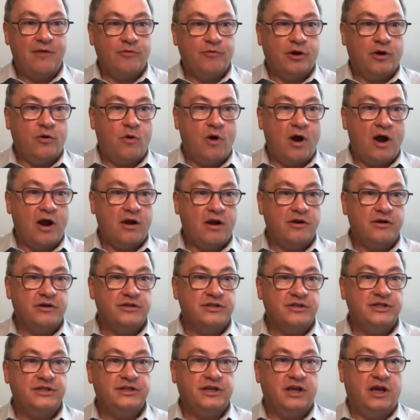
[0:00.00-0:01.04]

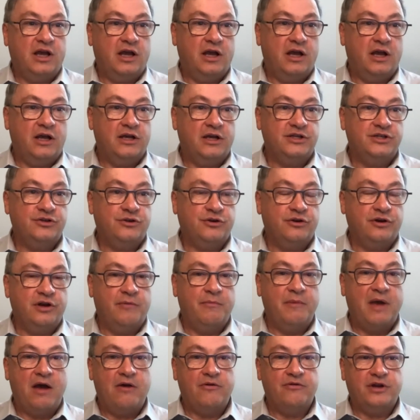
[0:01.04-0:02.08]
requires uh, a certain
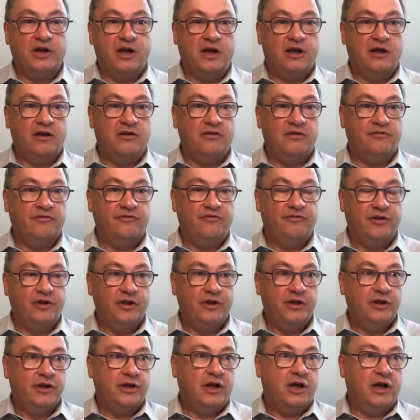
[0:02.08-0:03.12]
amount of
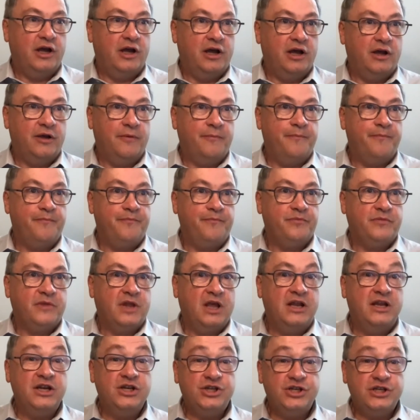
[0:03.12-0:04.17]
uh,
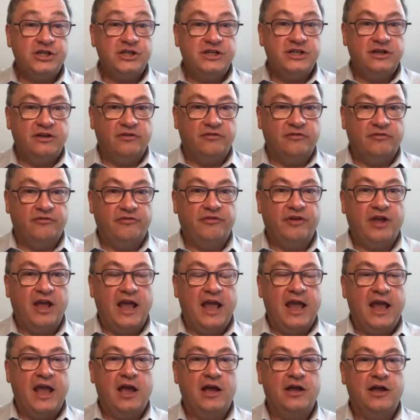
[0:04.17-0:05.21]
initiative
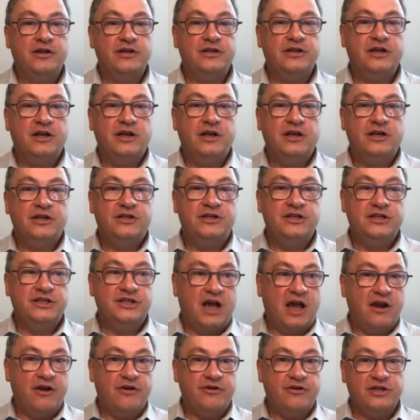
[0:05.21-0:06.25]
and
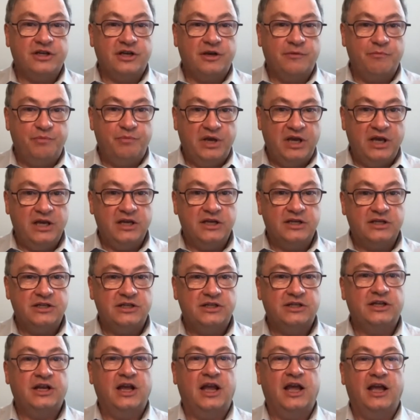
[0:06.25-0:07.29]
desire to compete
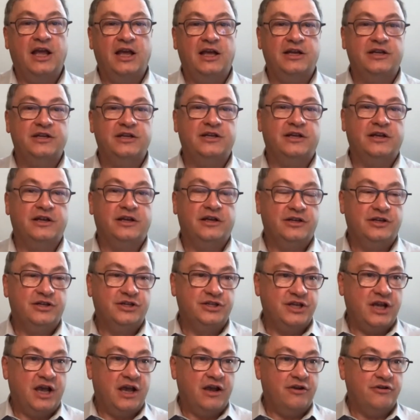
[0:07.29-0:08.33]
and
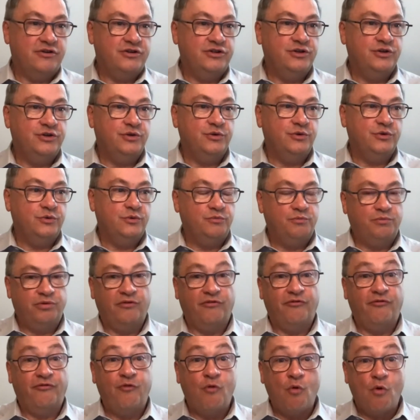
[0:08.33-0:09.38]
desire to
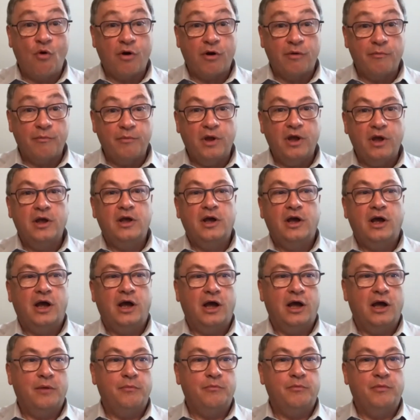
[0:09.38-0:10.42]
perform
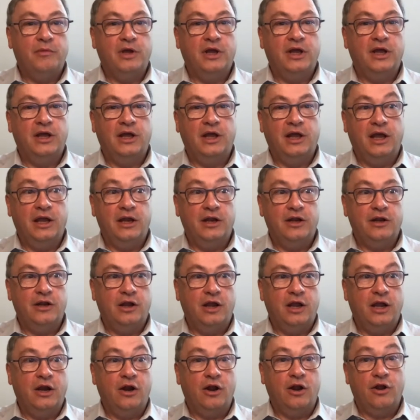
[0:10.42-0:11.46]
um, in,
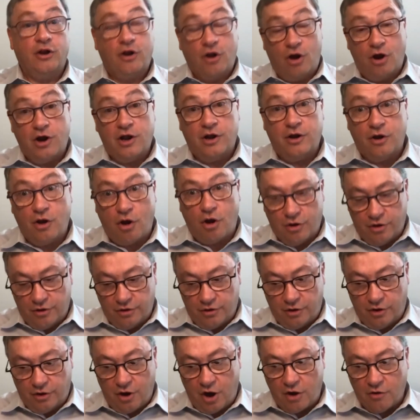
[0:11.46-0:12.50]
in a, on, a,
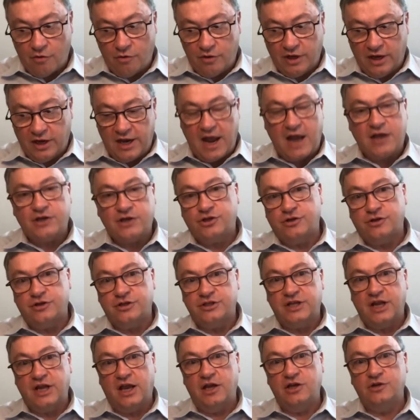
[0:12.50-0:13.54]
on not only a national
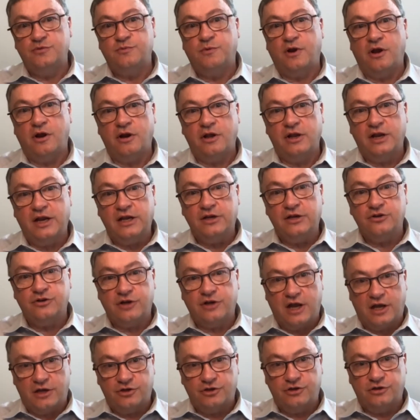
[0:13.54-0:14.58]
stage, but on an
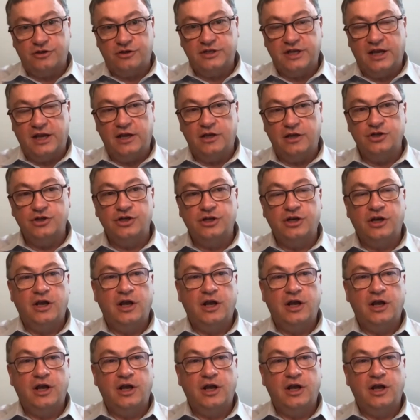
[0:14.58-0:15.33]
international stage.